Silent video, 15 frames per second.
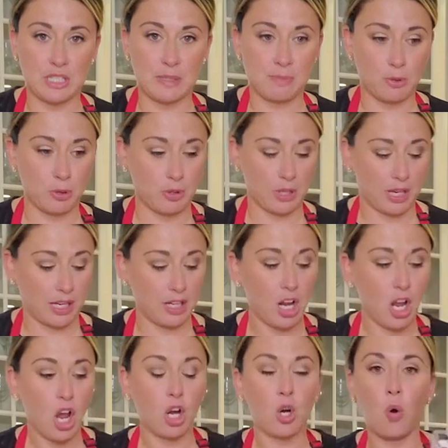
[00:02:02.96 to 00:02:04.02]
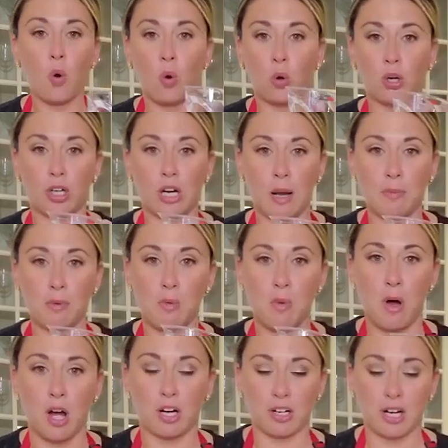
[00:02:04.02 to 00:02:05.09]
spoon in 1/4 cup of
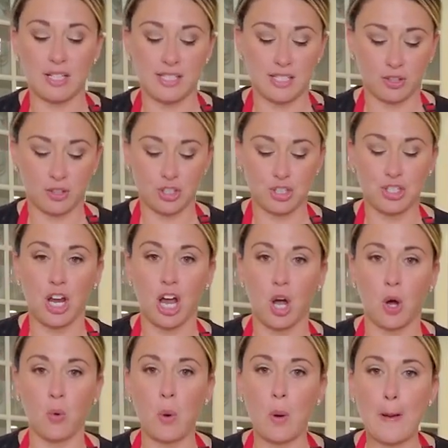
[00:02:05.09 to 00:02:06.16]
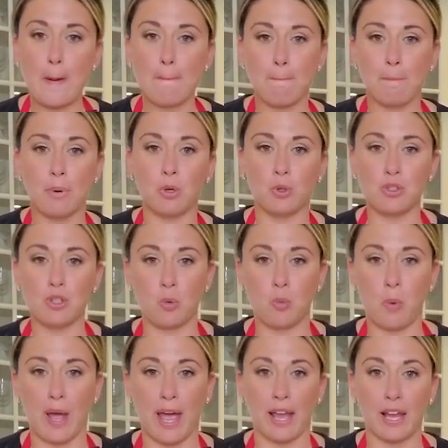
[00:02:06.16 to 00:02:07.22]
water until the dough pulls
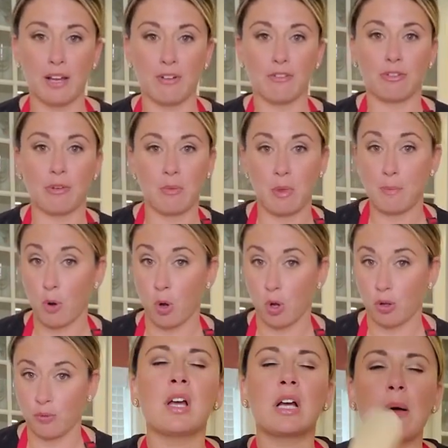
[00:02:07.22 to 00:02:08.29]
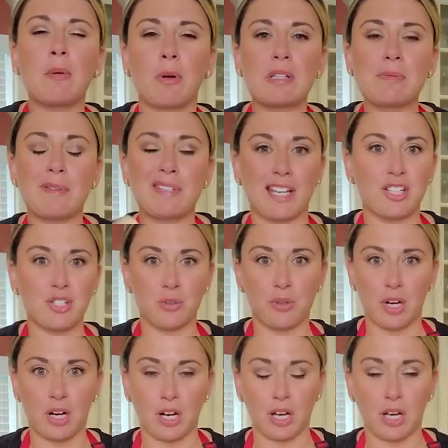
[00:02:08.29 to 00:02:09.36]
away from the bowl. A couple recipes said do it
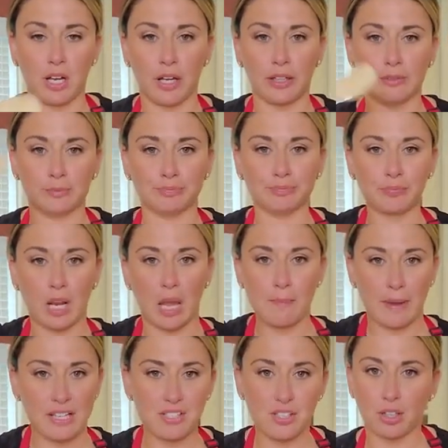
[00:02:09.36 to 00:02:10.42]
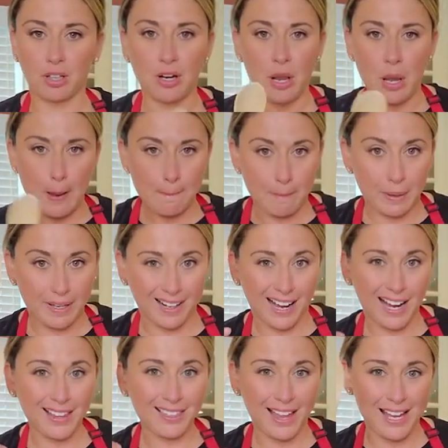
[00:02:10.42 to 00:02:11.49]
in a mixer, but
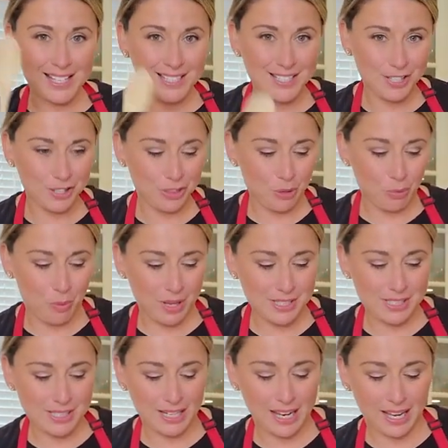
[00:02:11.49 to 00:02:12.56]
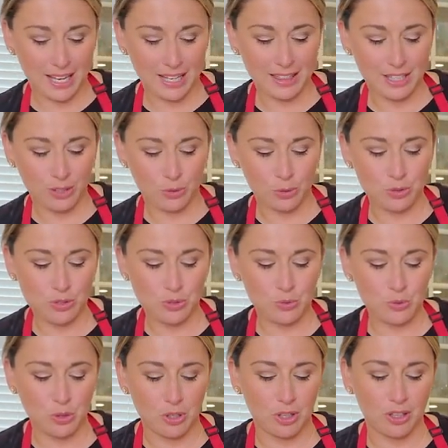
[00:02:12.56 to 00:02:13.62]
I liked the ones that had the old
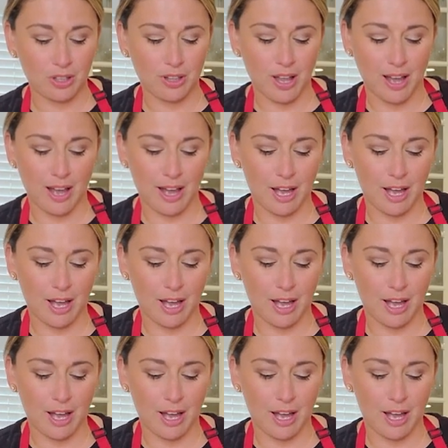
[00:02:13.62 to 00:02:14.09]
school